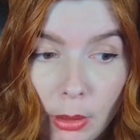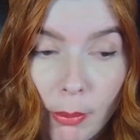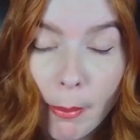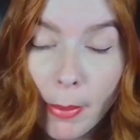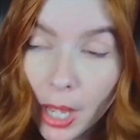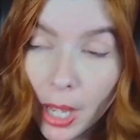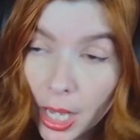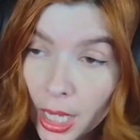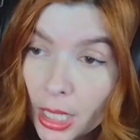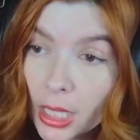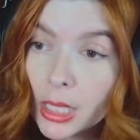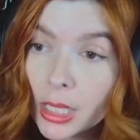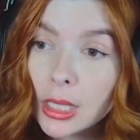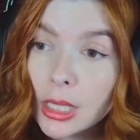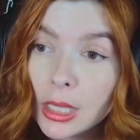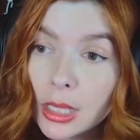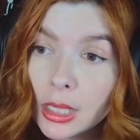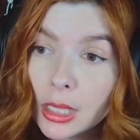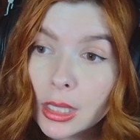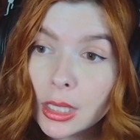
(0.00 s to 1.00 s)
But
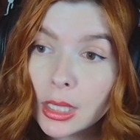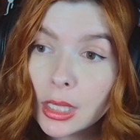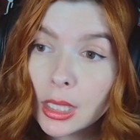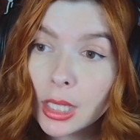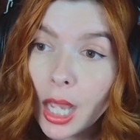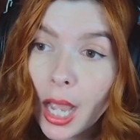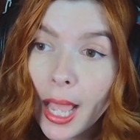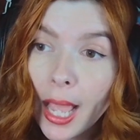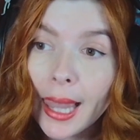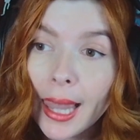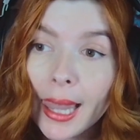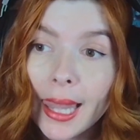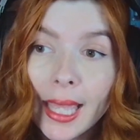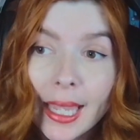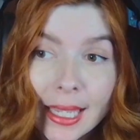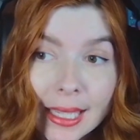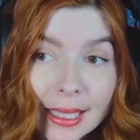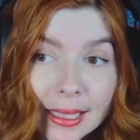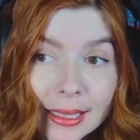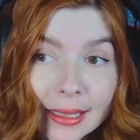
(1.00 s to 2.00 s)
I
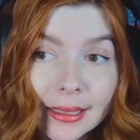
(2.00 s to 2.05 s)
like